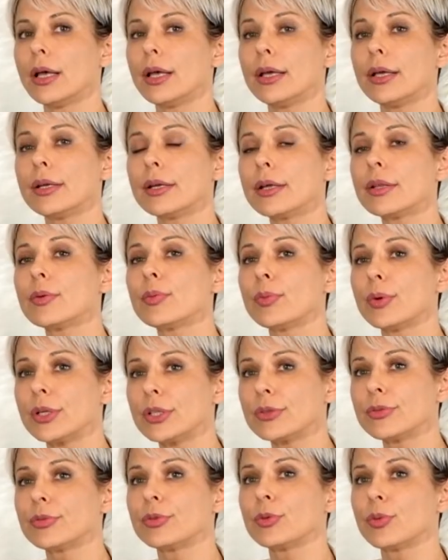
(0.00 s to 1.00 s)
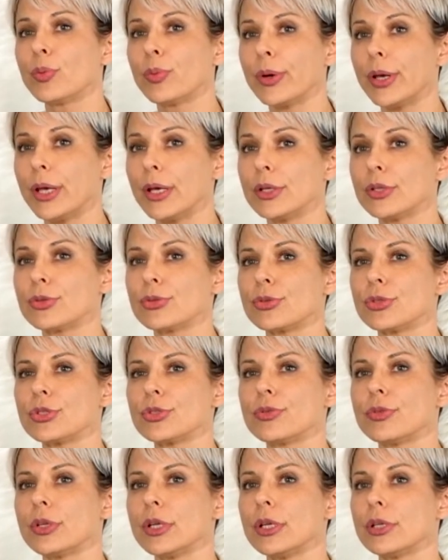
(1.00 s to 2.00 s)
Another wonderful way to
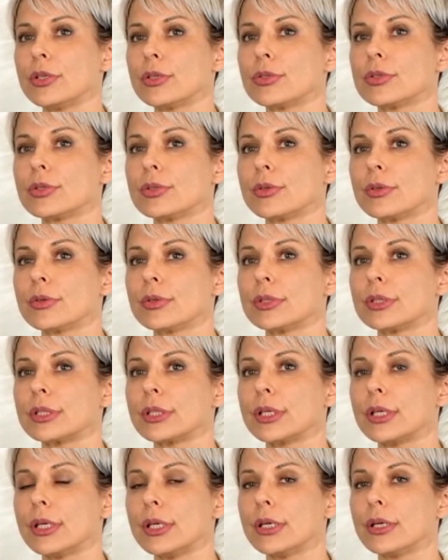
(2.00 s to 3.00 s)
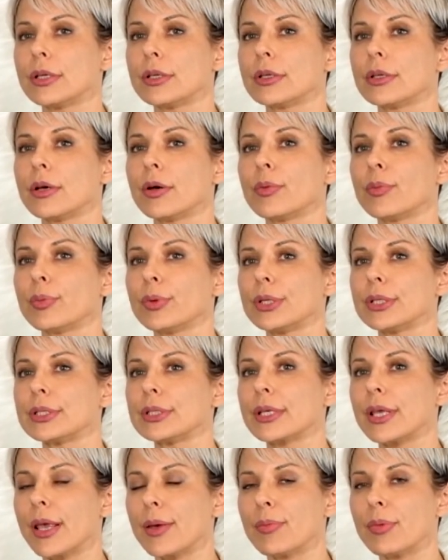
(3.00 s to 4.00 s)
rejuvenate your skin
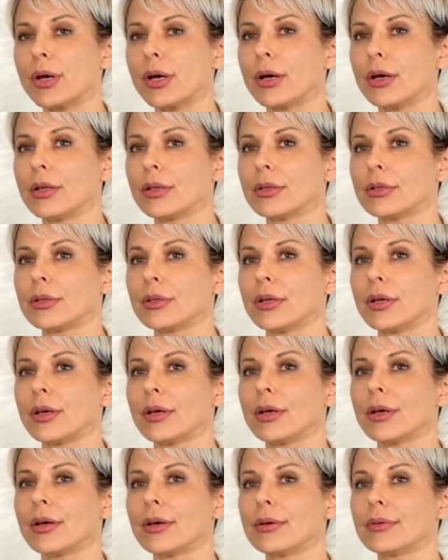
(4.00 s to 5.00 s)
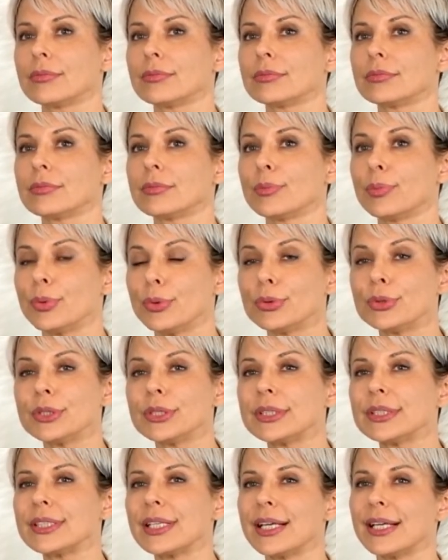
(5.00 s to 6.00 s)
with chemical
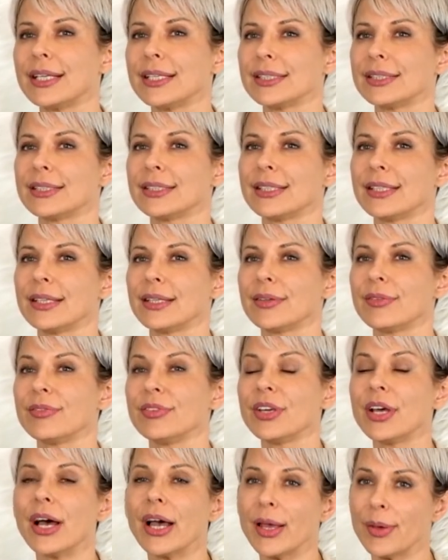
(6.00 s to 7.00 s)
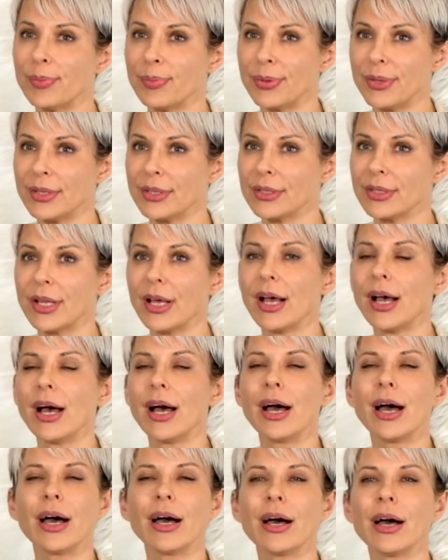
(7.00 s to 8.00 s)
boost is the VI peel.
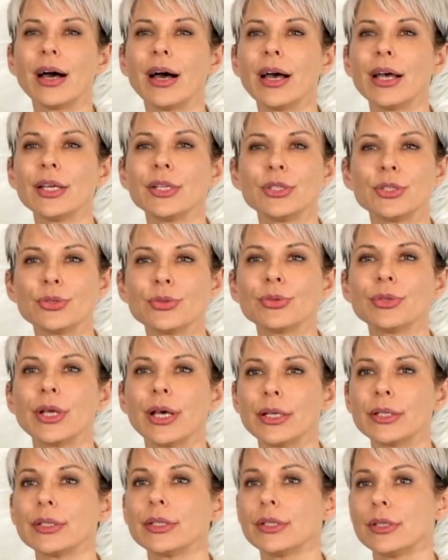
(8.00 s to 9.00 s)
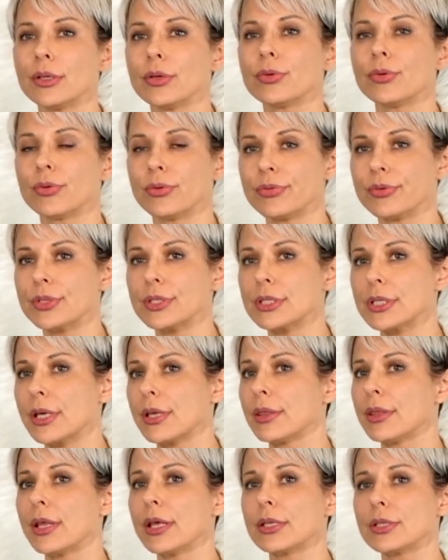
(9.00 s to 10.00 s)
I do that in the office,
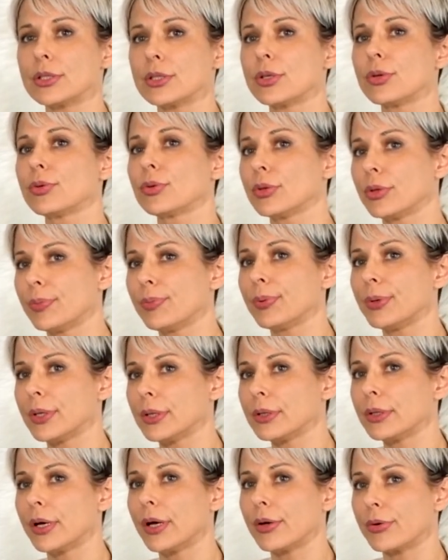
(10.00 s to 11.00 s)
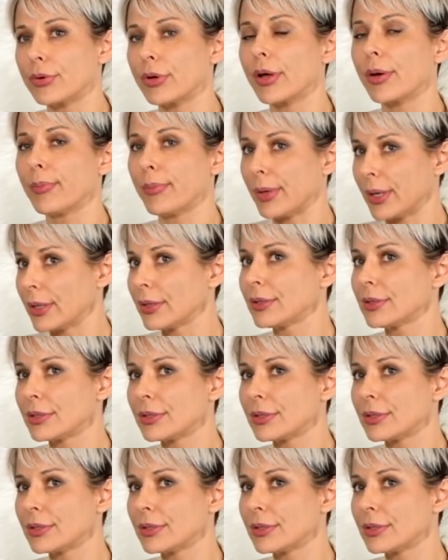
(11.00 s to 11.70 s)
and that's the only peel I recommend,